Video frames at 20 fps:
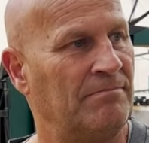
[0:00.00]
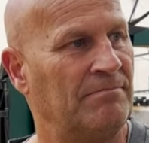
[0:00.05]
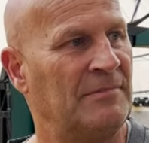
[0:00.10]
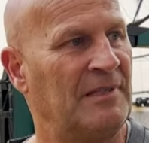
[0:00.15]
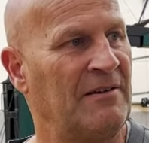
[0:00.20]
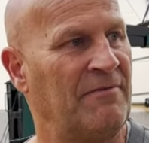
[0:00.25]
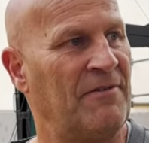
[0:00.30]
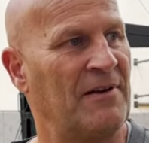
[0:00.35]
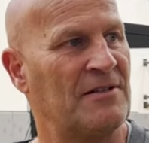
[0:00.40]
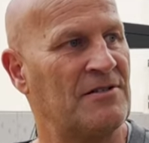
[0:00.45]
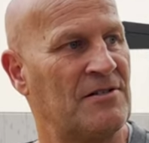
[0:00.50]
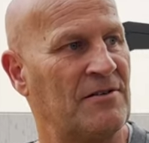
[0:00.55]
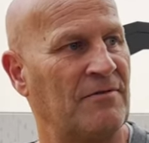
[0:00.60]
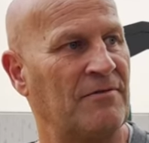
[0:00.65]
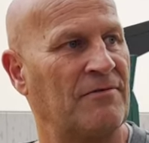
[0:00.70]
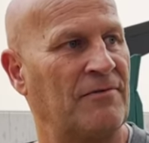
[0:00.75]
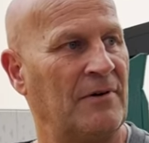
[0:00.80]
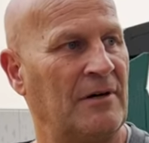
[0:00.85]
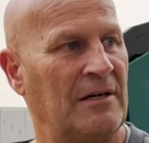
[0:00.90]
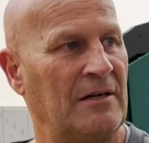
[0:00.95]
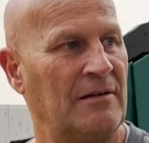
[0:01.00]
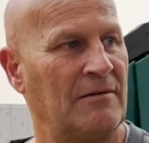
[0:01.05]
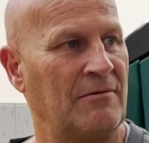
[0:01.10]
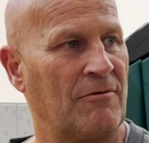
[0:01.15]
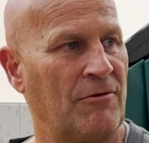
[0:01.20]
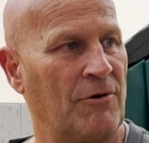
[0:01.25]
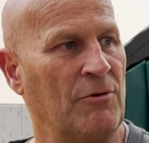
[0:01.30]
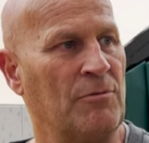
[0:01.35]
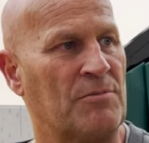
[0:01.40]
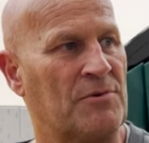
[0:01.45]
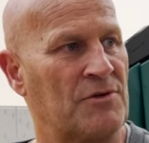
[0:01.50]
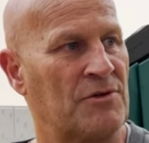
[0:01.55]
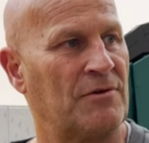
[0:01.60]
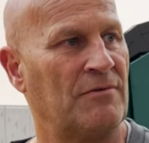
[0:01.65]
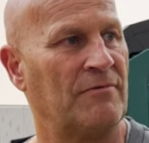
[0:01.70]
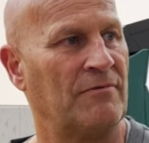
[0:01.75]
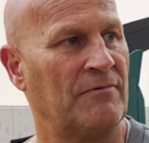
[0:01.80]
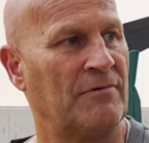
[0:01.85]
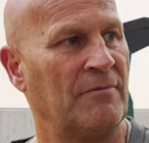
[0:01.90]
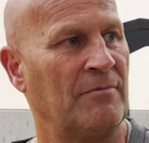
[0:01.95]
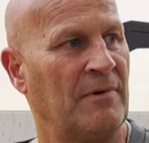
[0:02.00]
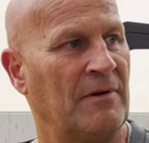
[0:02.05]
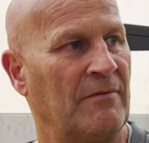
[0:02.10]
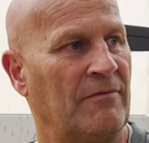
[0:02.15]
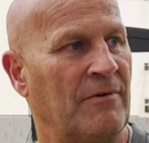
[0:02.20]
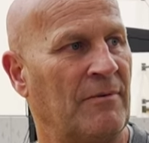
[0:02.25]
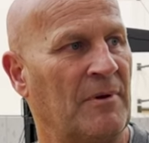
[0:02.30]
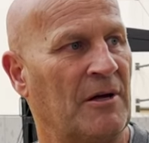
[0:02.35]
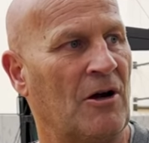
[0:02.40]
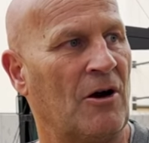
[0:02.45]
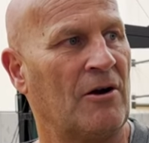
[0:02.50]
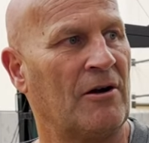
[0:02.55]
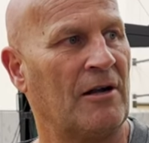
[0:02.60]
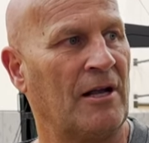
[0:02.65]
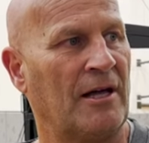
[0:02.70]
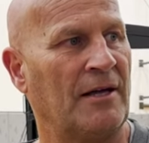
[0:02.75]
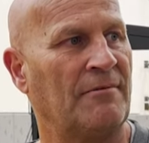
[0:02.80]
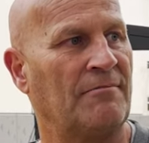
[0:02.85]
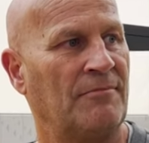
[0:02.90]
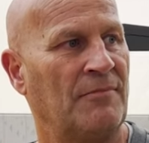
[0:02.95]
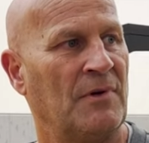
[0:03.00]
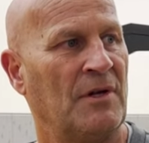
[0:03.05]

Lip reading: defensive groups from the guard line.